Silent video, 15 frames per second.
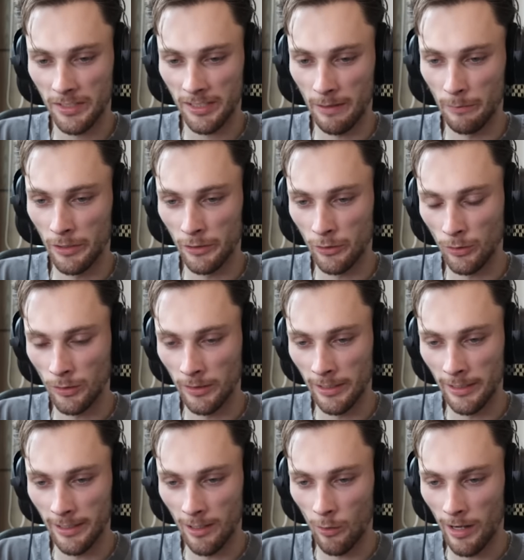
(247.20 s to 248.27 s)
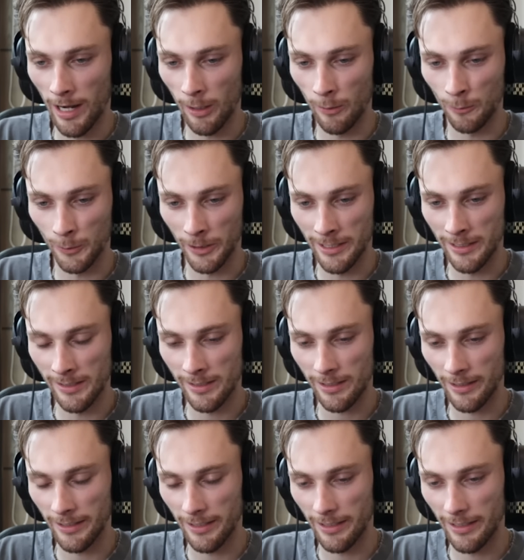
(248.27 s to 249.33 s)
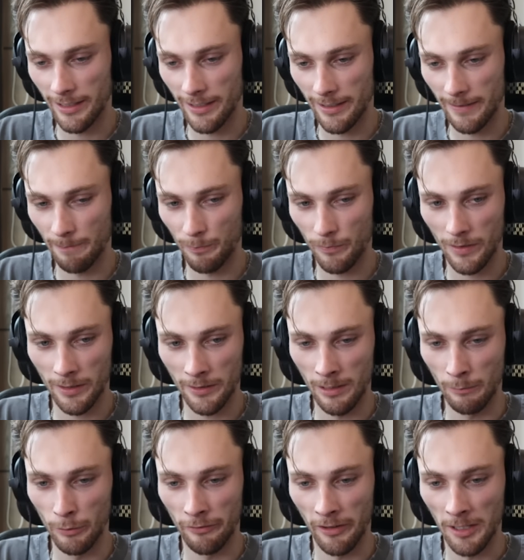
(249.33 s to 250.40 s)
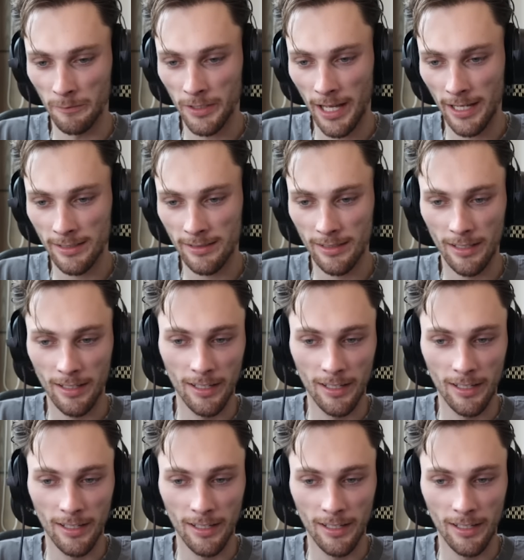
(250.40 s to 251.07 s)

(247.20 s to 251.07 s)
Skibidi Toilet, Ohio Rizz, W Fanum Tax,